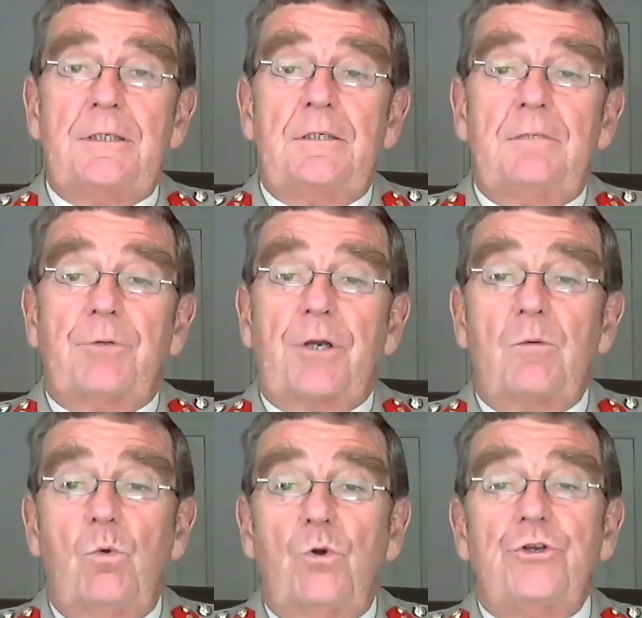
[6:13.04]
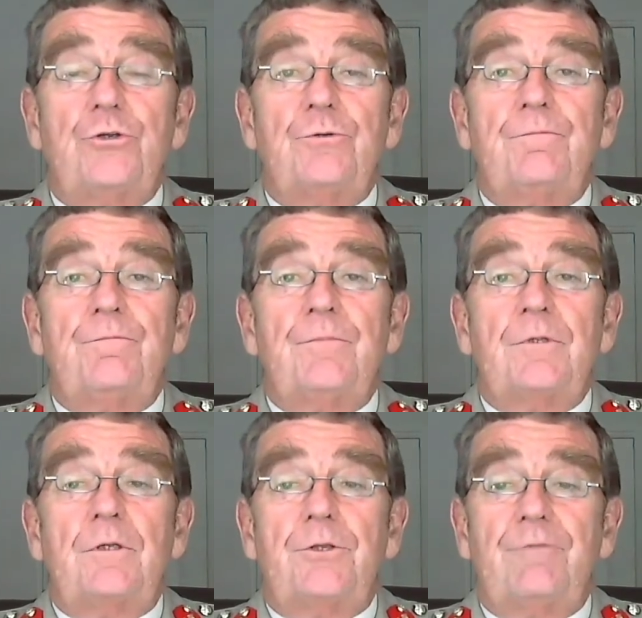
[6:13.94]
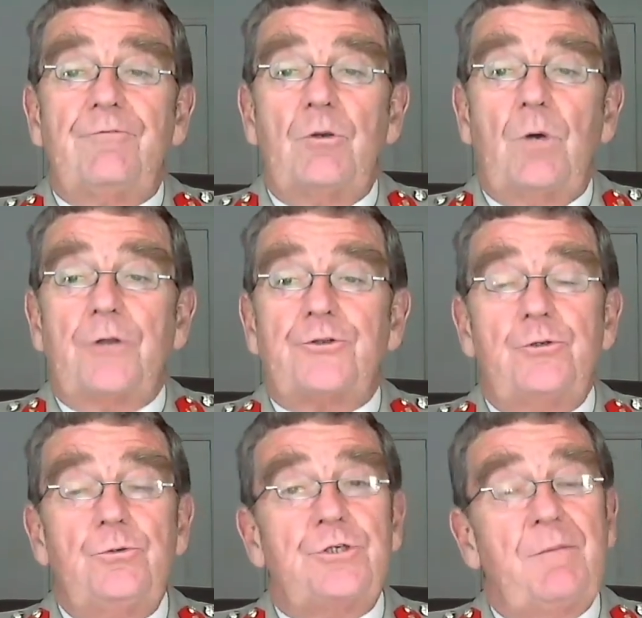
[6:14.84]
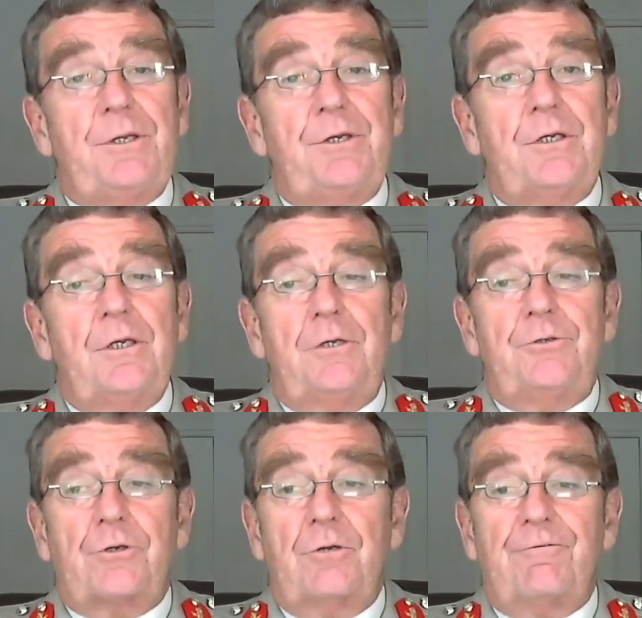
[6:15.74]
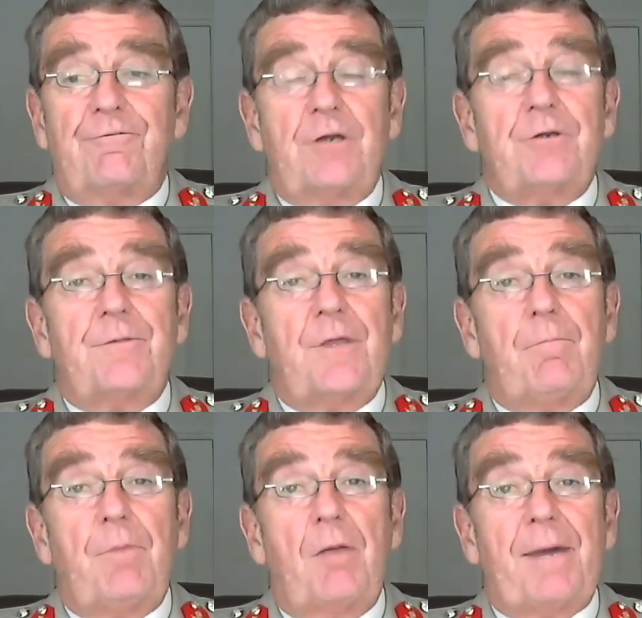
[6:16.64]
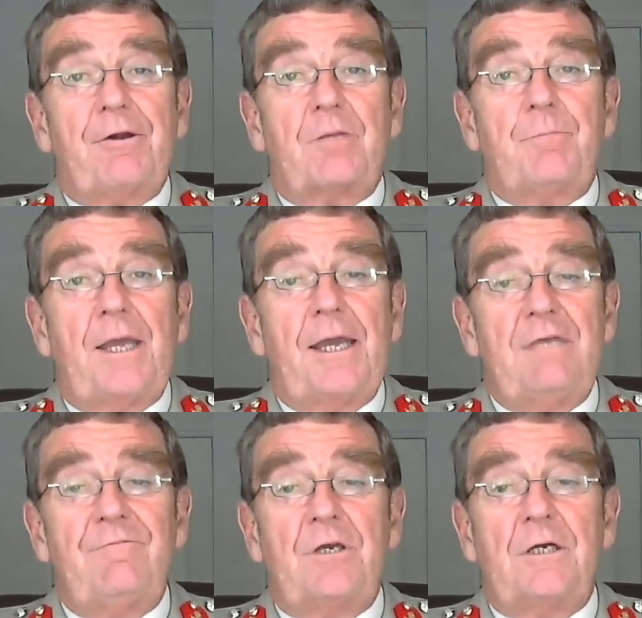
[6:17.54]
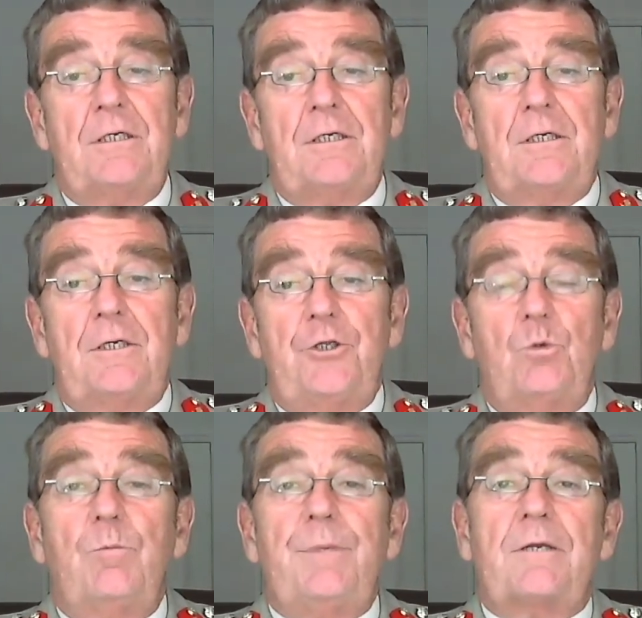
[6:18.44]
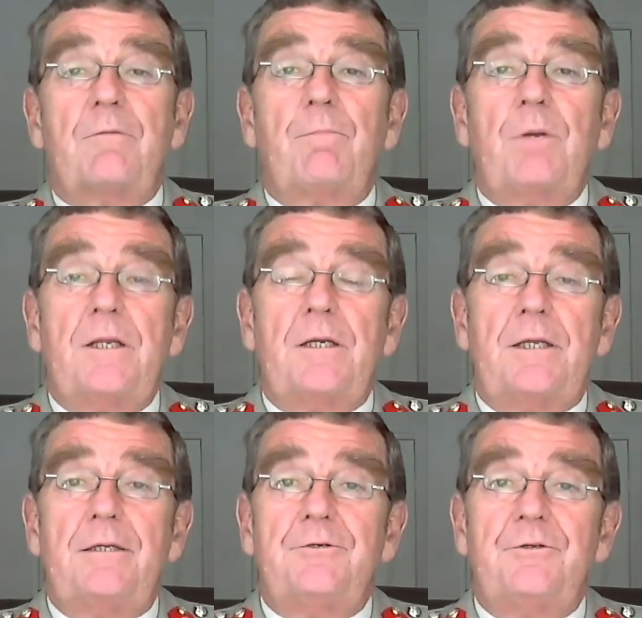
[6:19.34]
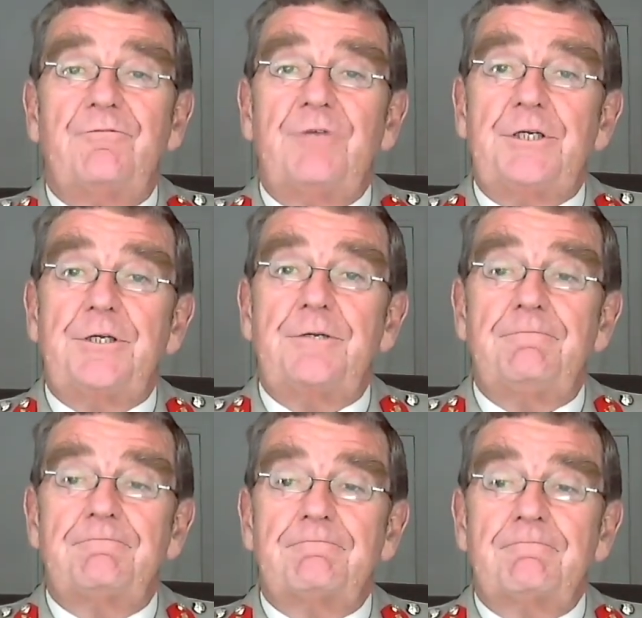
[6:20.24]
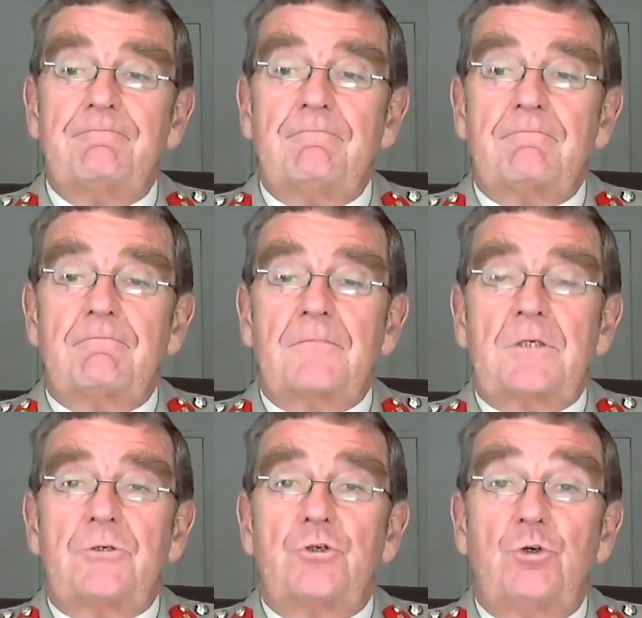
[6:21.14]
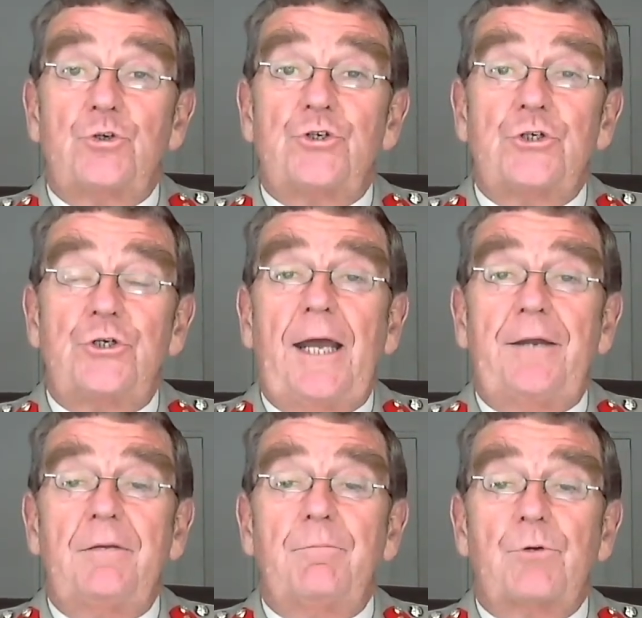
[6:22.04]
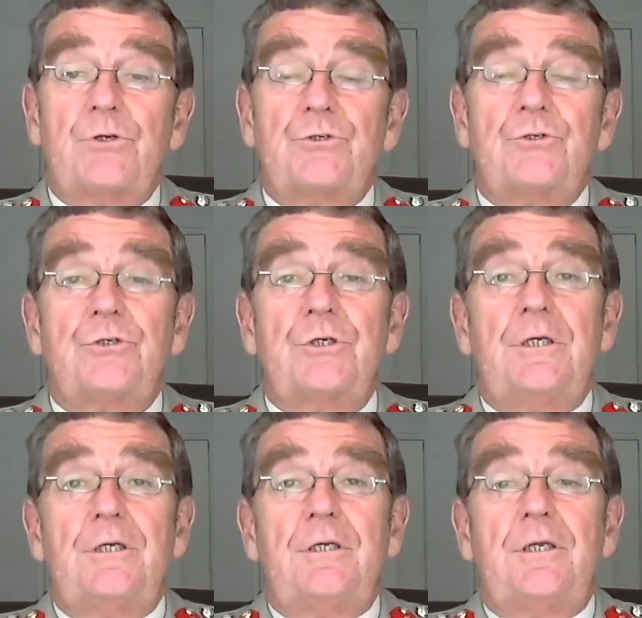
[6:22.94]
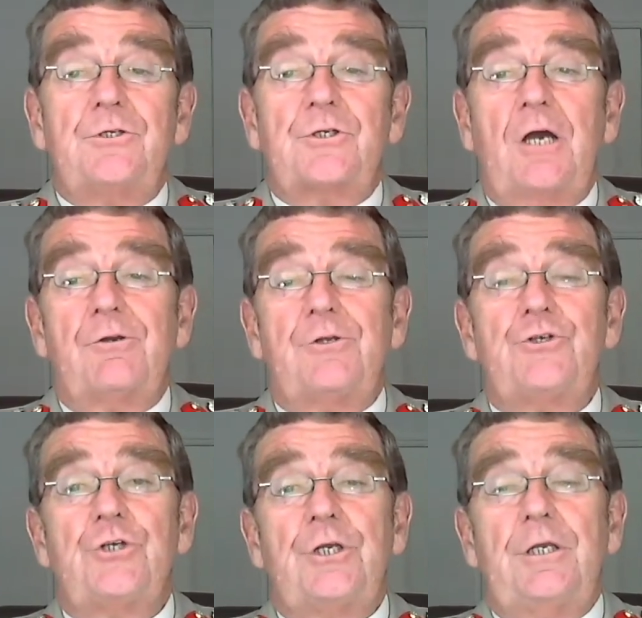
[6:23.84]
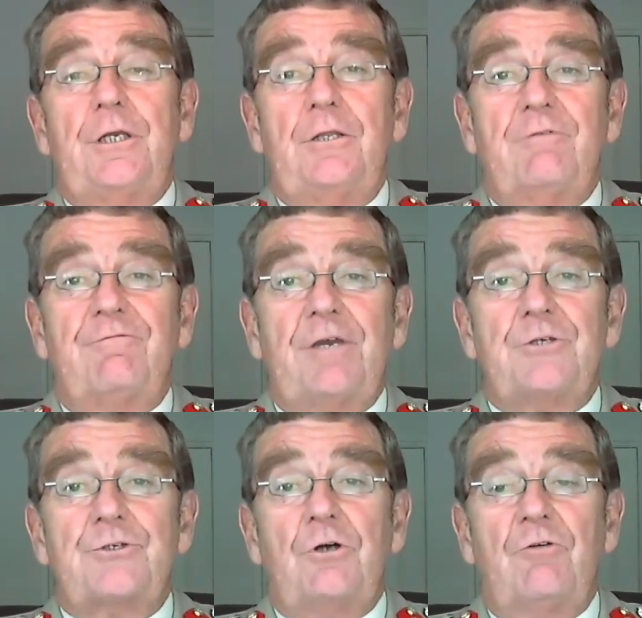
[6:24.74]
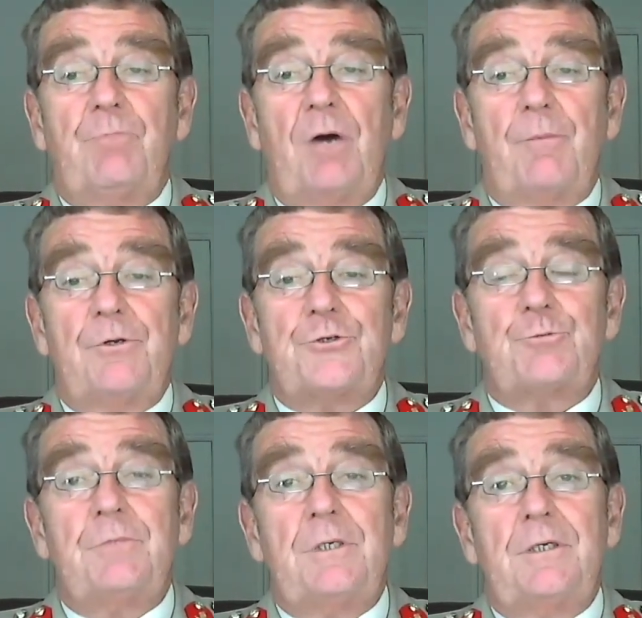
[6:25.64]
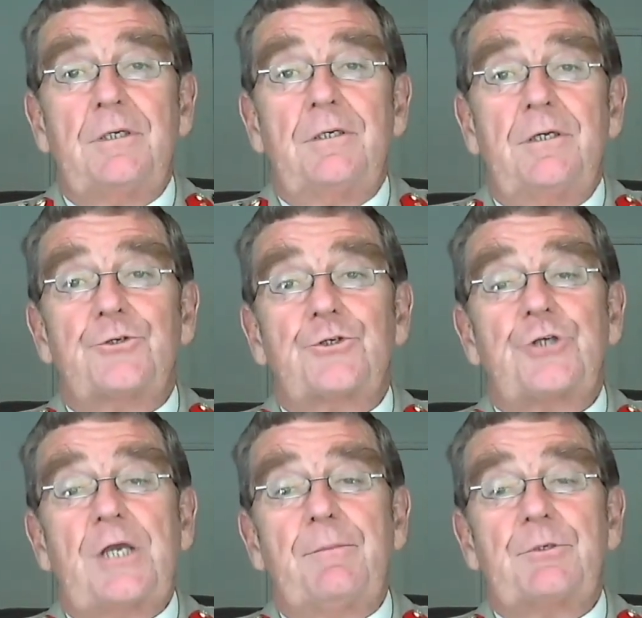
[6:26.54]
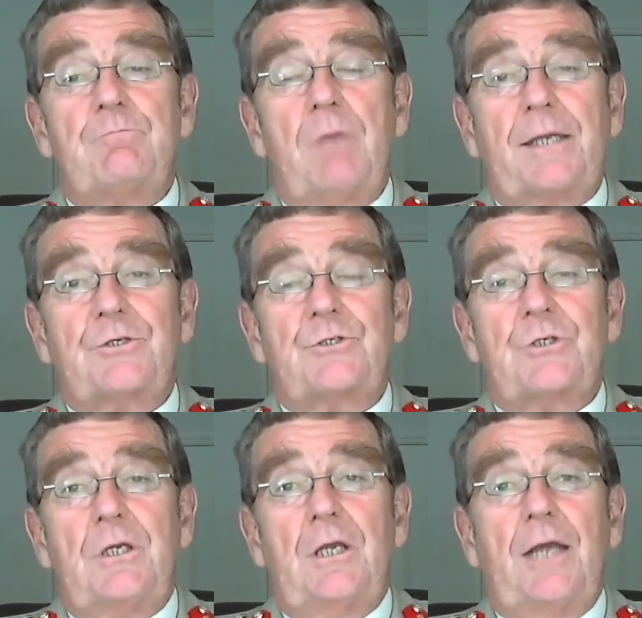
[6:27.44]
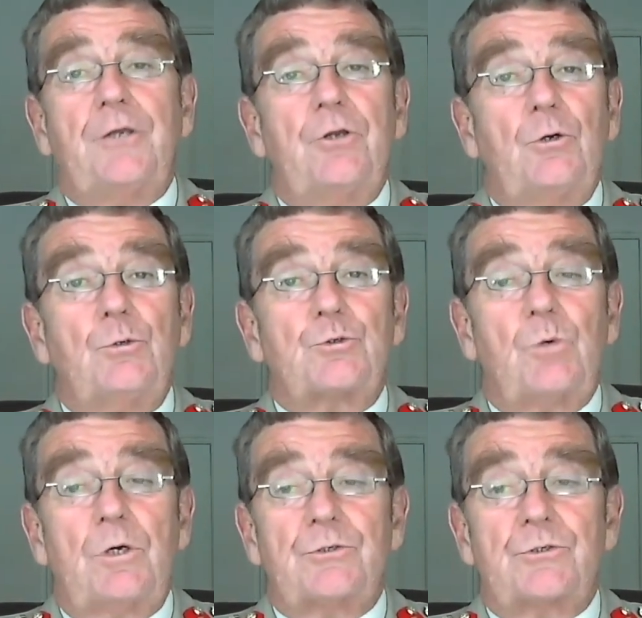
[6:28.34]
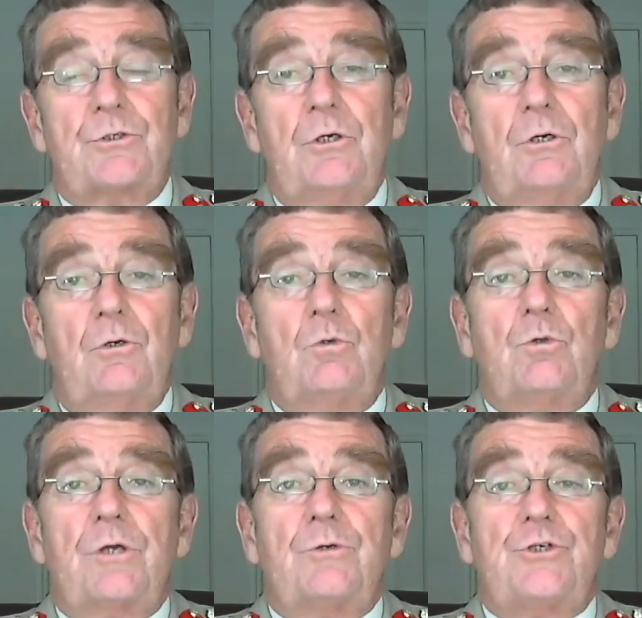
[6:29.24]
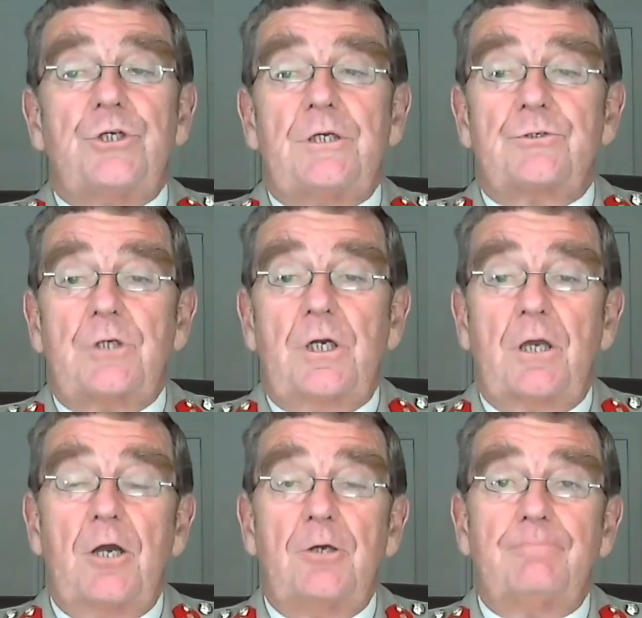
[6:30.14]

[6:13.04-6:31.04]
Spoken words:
But I warn you that if you are too timid to confront their barbaric behavior, you will be completely defeated." Tortured and imprisoned, his courage in the face of barbarism is the same as Mike's and Noel's was all those years ago.